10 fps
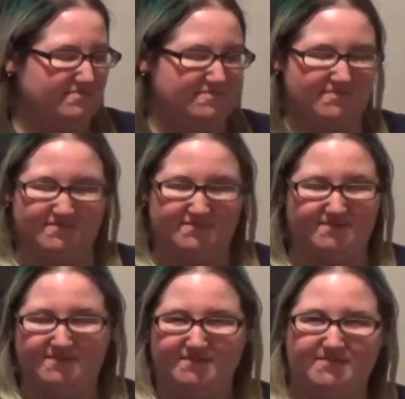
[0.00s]

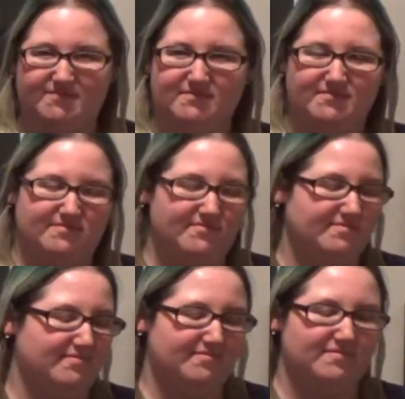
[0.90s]

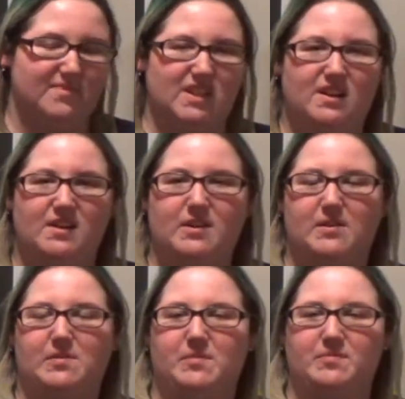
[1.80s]

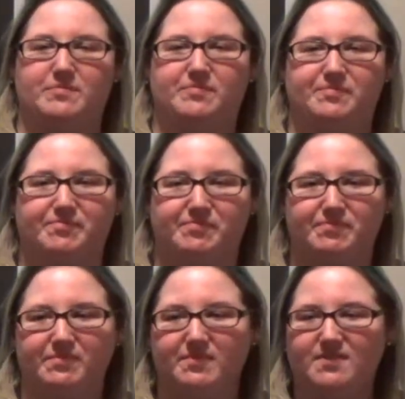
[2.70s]

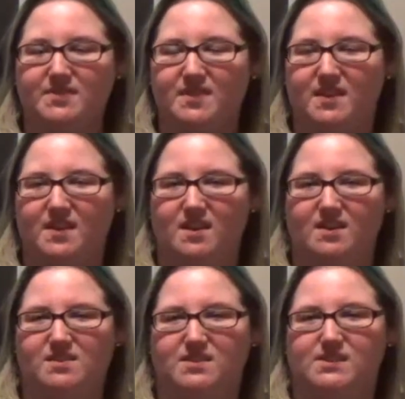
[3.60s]

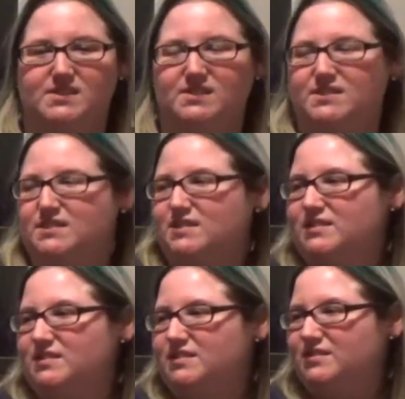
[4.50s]

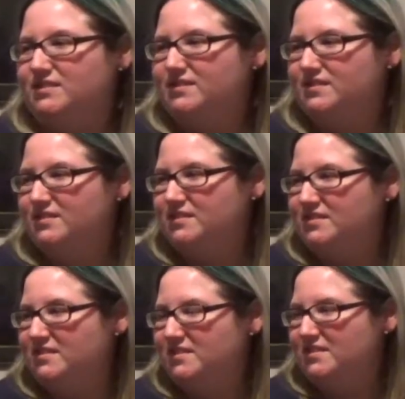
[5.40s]

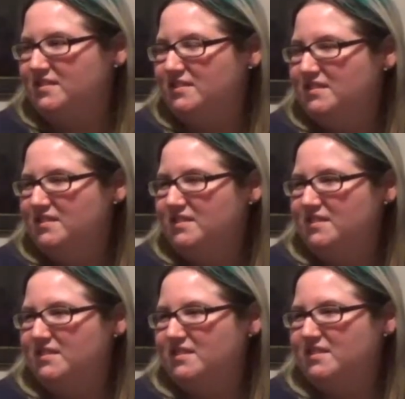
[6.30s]

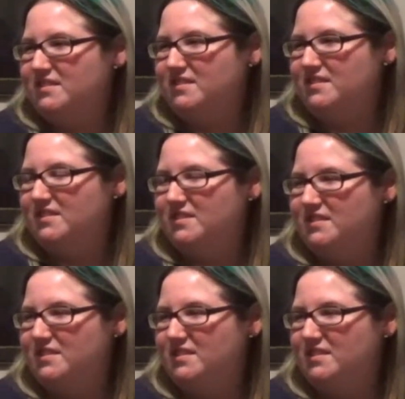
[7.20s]
The person shown says nothing.